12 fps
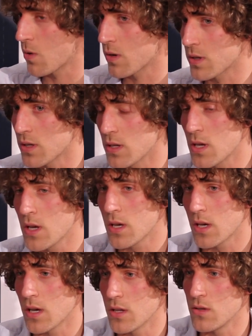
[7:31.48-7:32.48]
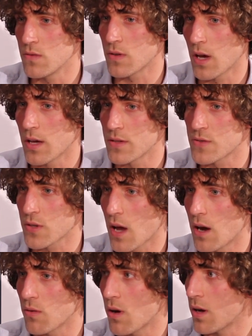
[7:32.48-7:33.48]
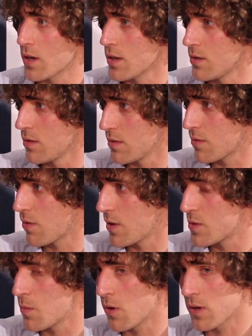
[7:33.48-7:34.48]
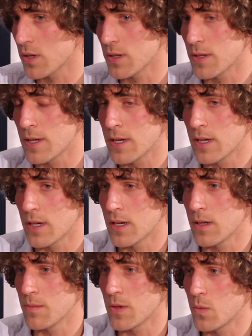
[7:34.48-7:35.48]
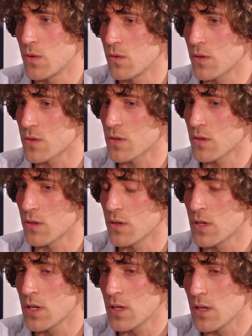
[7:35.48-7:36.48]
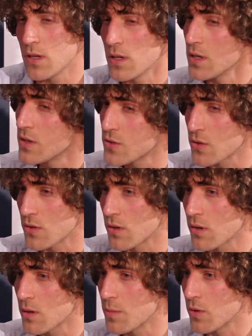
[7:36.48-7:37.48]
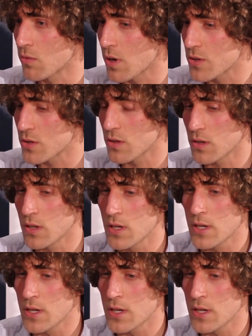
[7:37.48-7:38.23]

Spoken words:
market, you've got Skyrock in the French market. Then when you look to Eastern Europe and Russia,